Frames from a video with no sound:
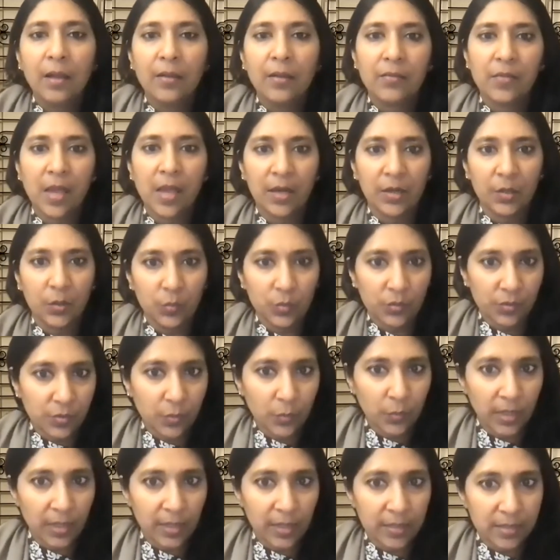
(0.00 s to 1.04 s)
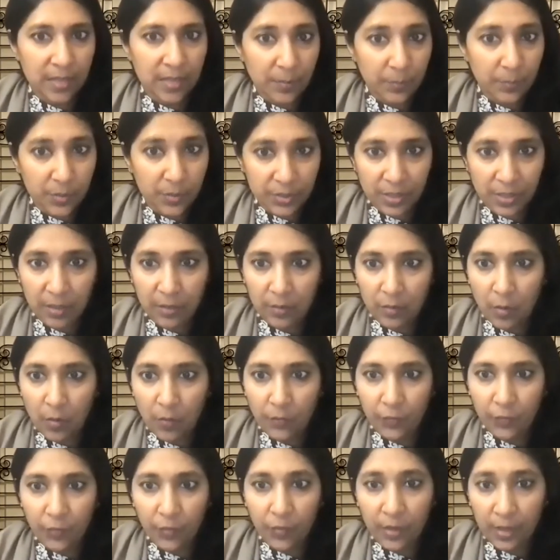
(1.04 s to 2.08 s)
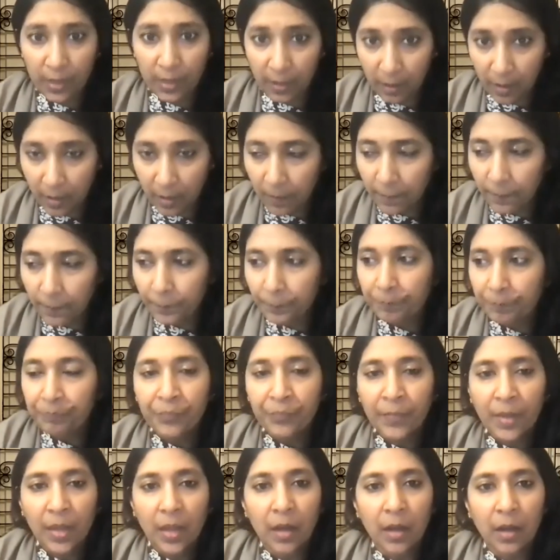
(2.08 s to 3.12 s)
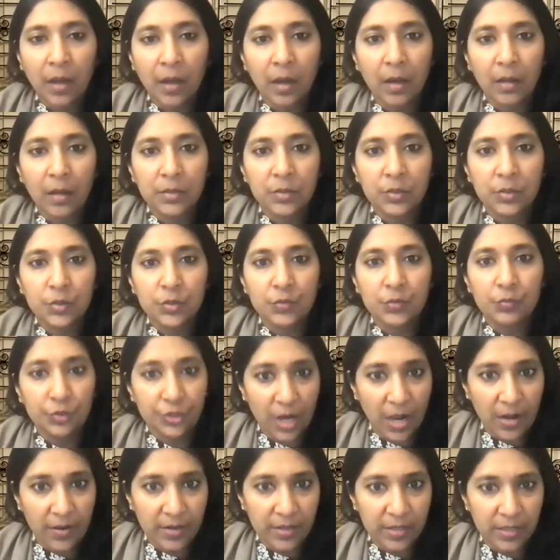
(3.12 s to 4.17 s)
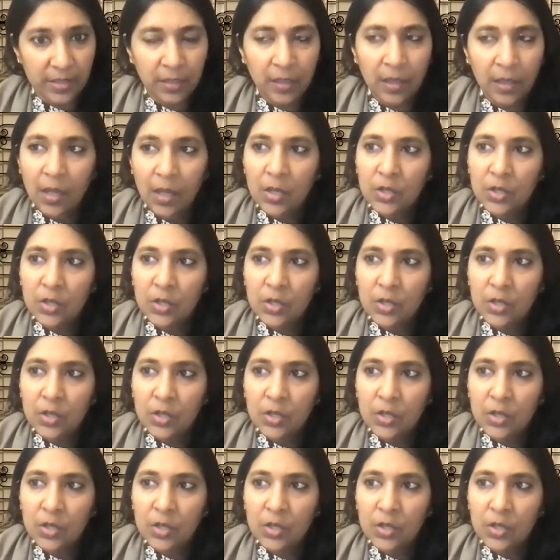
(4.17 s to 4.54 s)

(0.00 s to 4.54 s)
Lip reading: that you donate 10% of your income to charity.